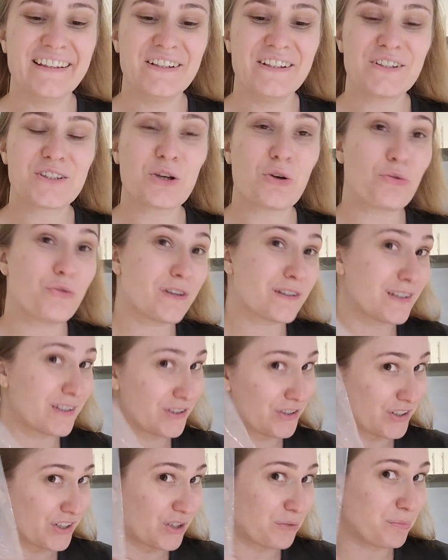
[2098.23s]
So this is
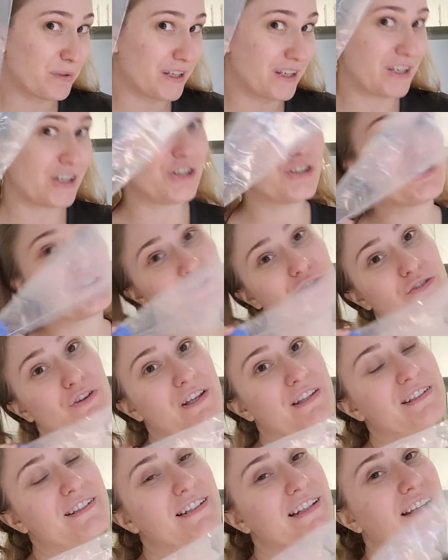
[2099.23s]
gonna be
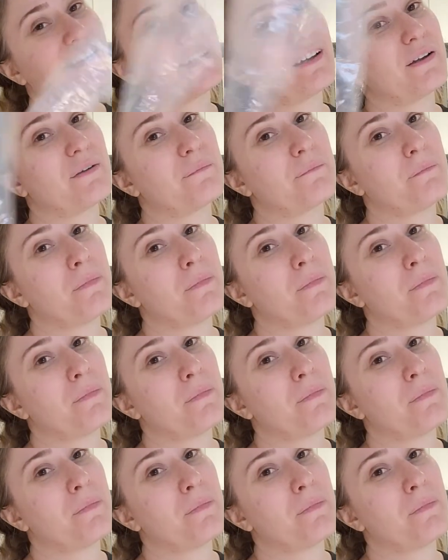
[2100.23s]
interesting.